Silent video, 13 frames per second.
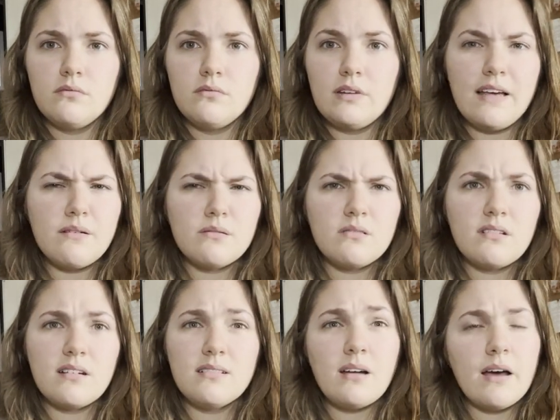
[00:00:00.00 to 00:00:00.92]

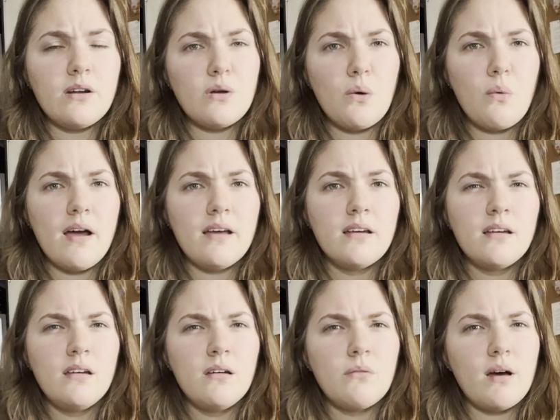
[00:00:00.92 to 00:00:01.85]
know why.
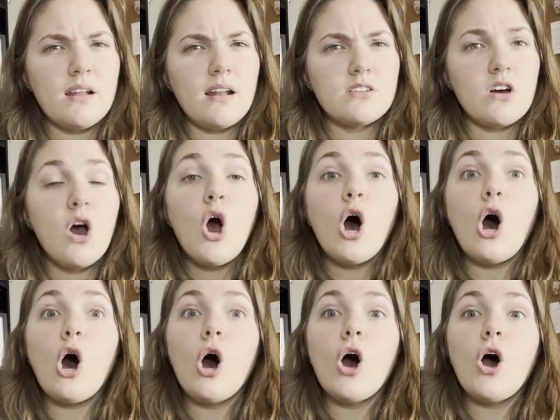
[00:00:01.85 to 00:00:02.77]
Why did I talk?
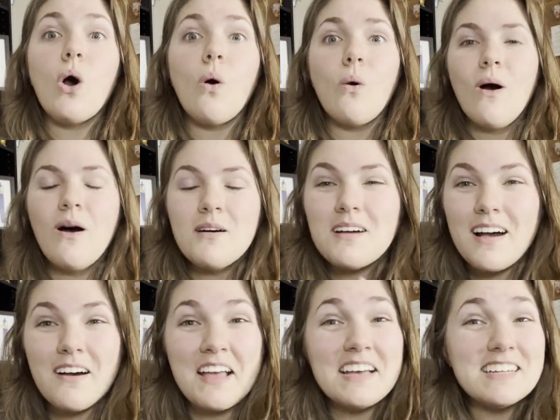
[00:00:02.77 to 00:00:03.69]
Oh,
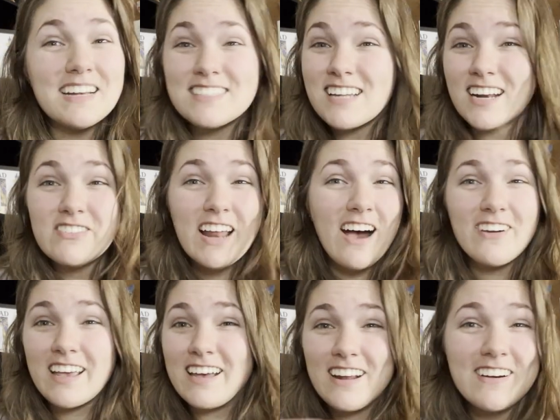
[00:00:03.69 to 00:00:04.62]
okay, it's not even out
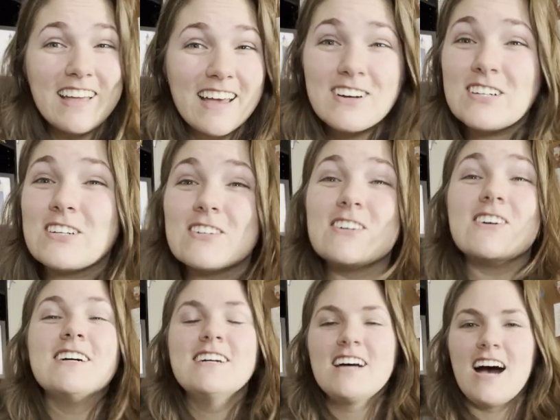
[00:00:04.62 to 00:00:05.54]
yet. Okay,
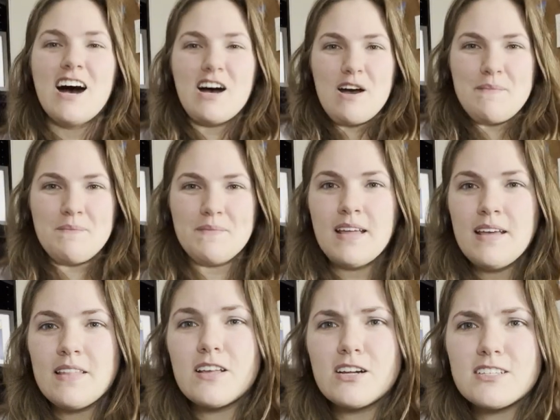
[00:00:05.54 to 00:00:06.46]
cool.
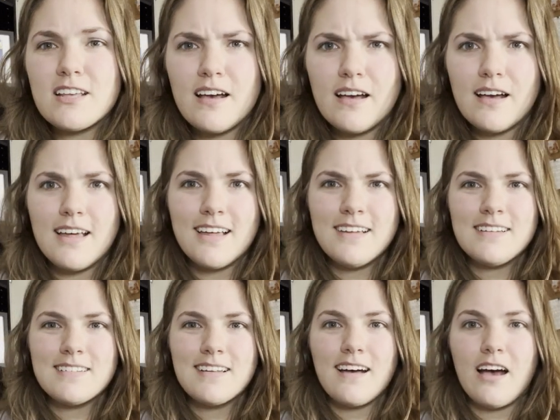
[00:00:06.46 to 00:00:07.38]
There's a
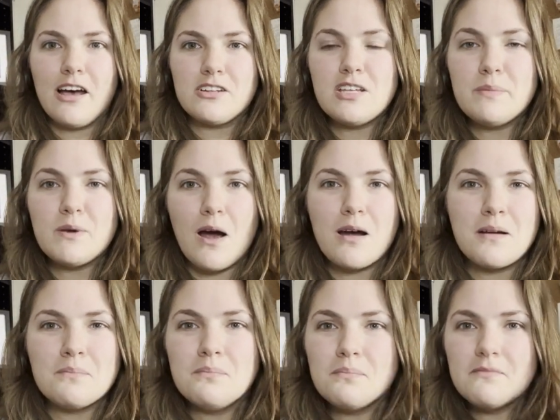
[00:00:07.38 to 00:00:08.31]
TBR
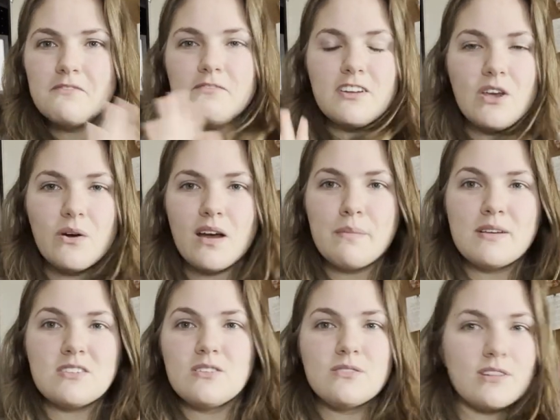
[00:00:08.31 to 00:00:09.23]
video coming
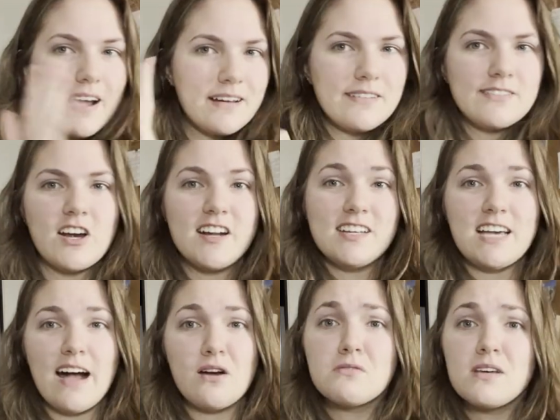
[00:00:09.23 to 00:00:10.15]
soon, kind of trying to
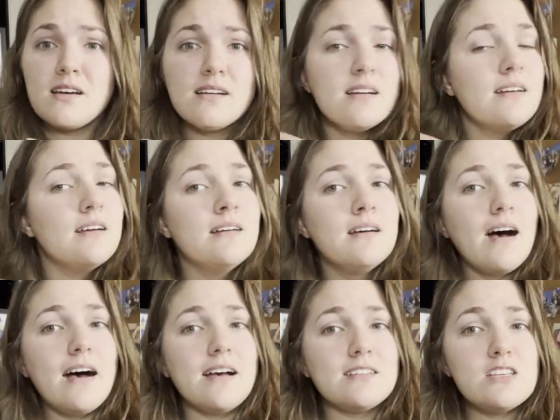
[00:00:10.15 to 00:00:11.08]
tackle the
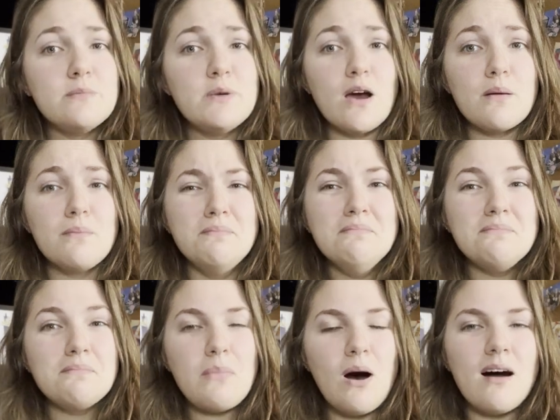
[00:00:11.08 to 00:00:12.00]
TBR
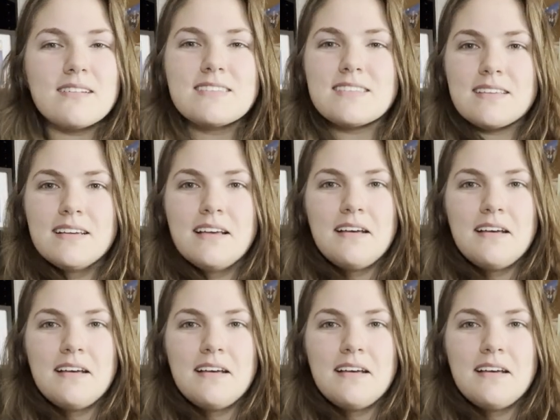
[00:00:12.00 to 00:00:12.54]
box.